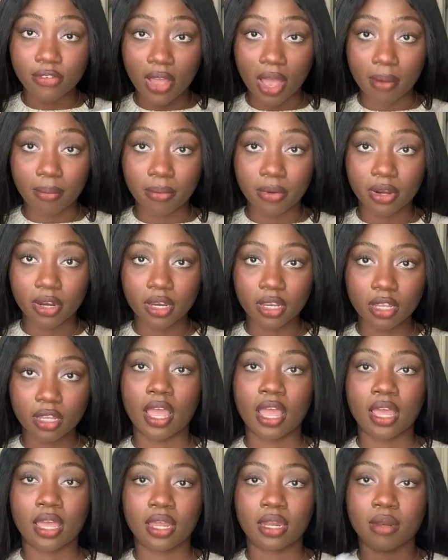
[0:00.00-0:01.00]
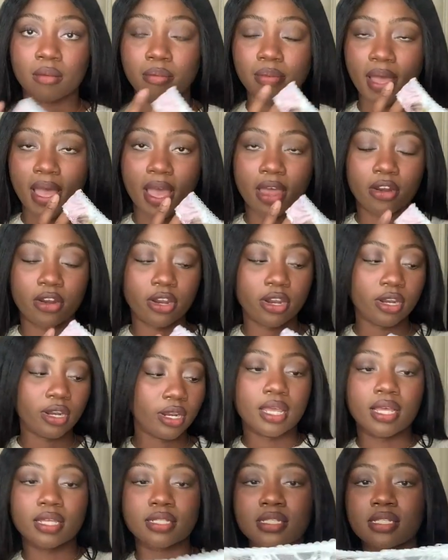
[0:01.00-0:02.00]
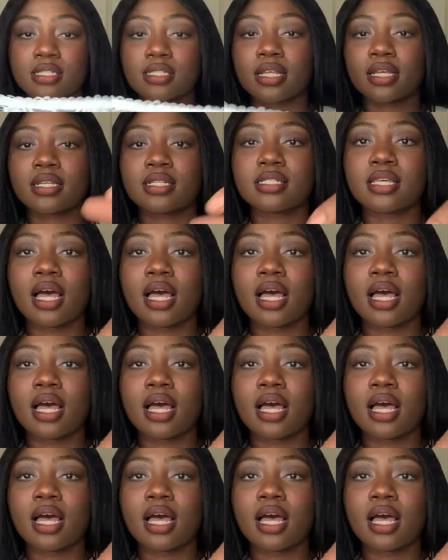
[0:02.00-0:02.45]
fabric and a pattern. It has this like